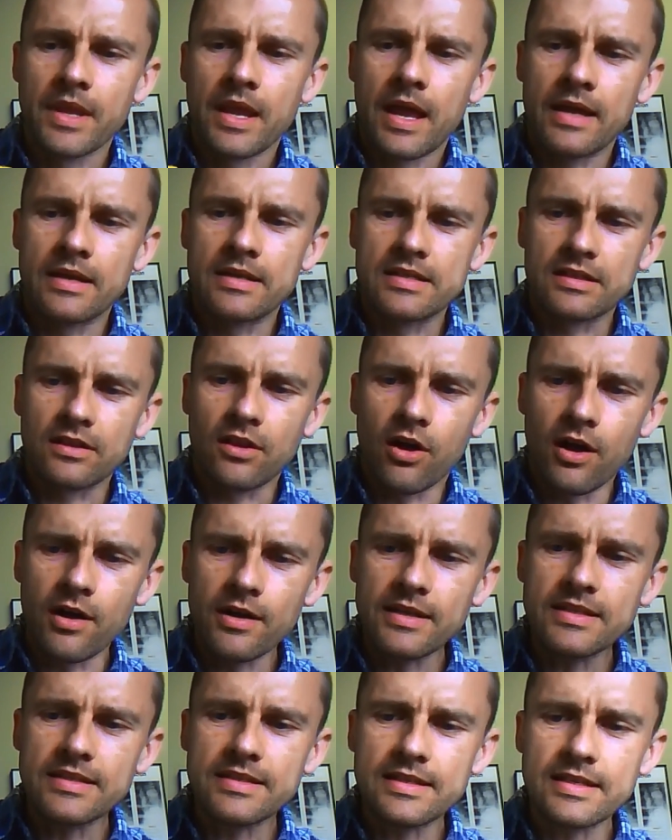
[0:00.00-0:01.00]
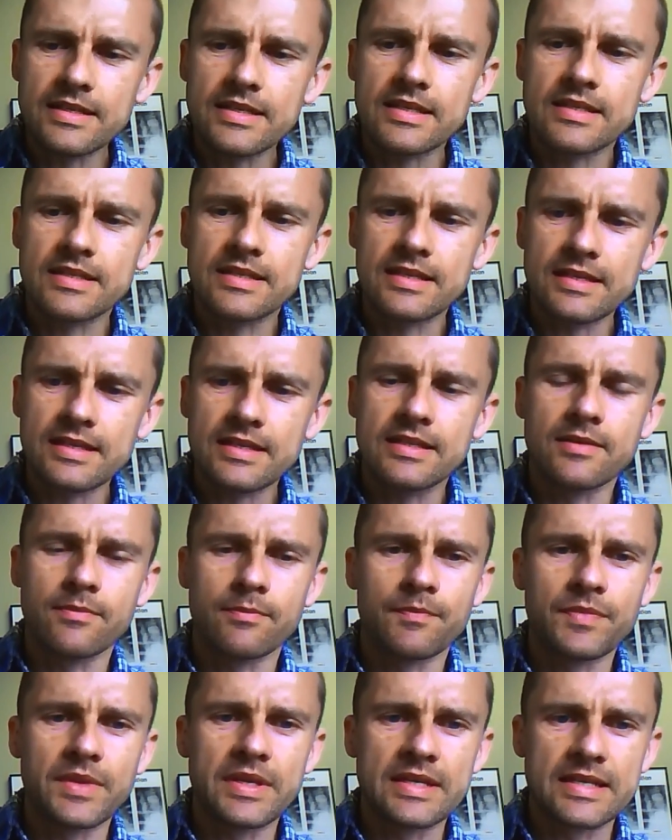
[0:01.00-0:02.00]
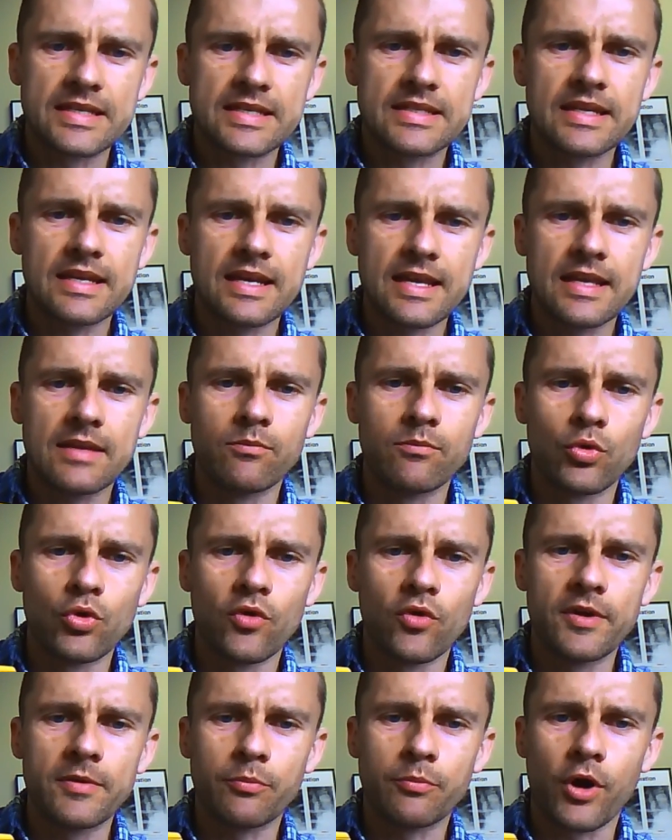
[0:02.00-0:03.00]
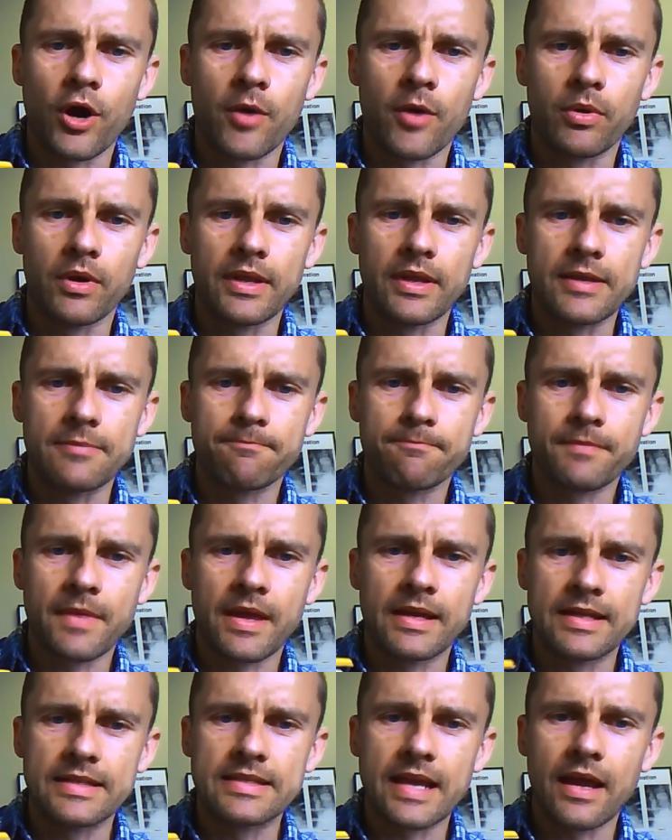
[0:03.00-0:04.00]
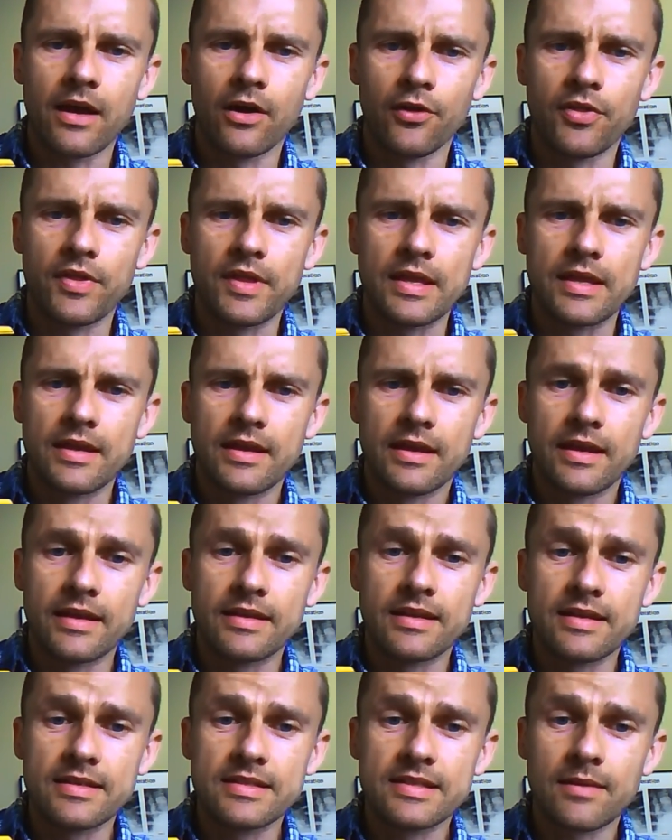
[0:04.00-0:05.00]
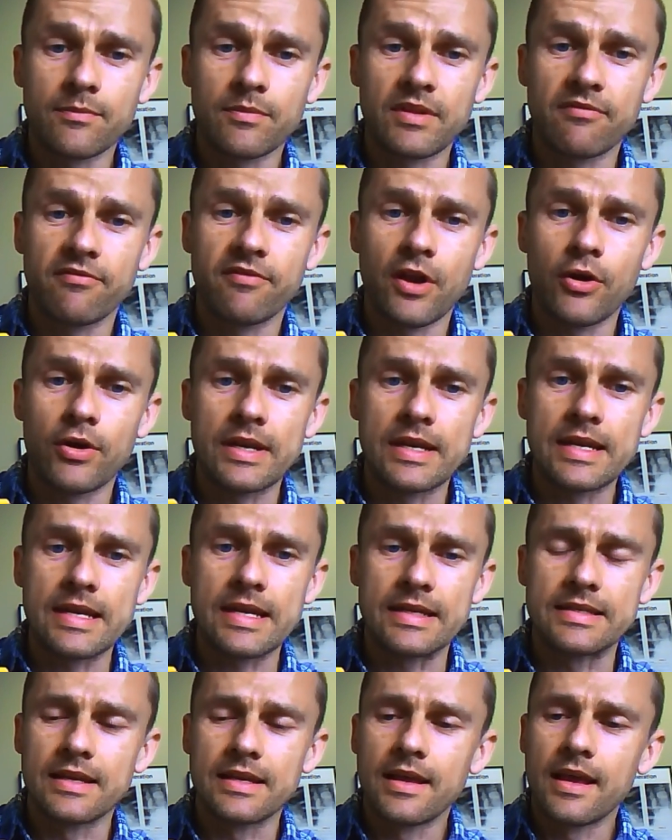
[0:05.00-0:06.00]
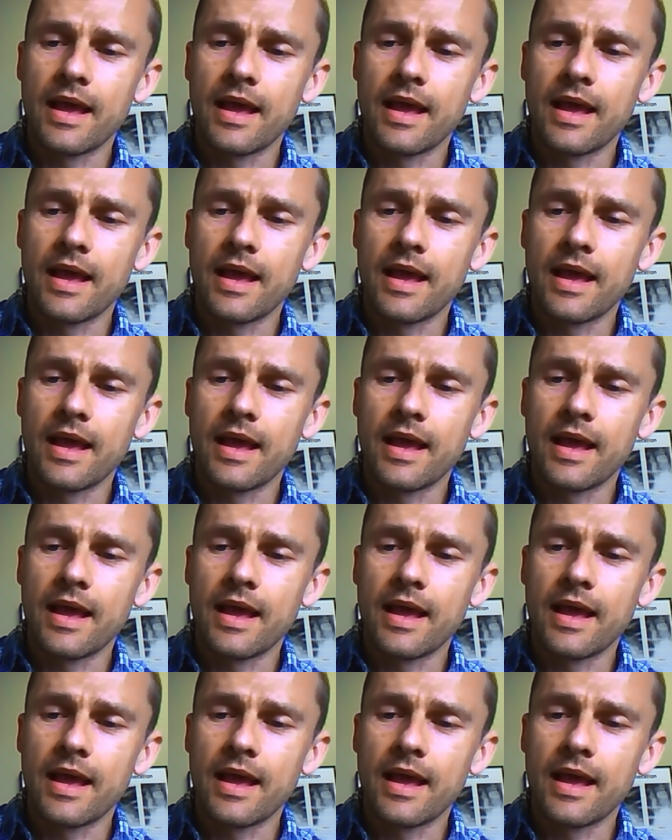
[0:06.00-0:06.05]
And as long as this system is sitting and moving properly and it's healthy, it does something very neat.